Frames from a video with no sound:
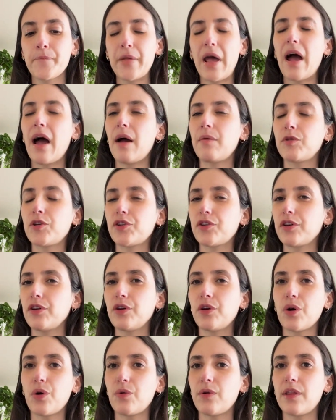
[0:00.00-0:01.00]
I'm just gonna
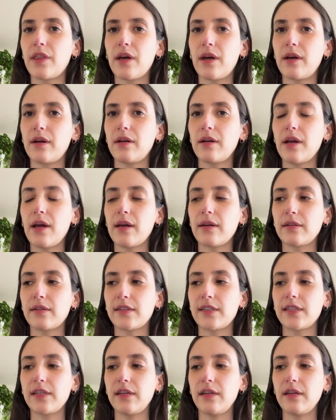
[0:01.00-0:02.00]
go with it and
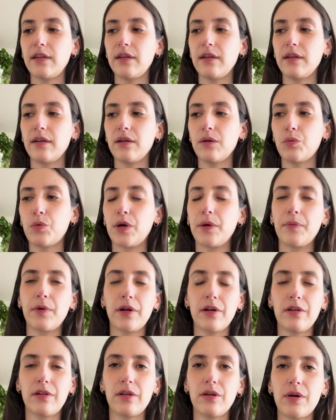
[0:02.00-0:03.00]
see what I'm
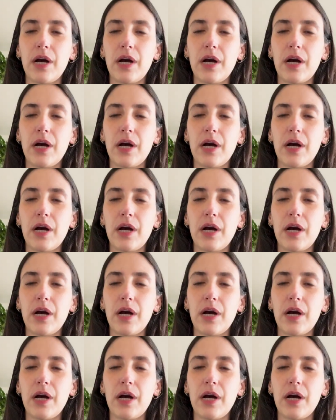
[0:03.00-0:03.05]
gonna do.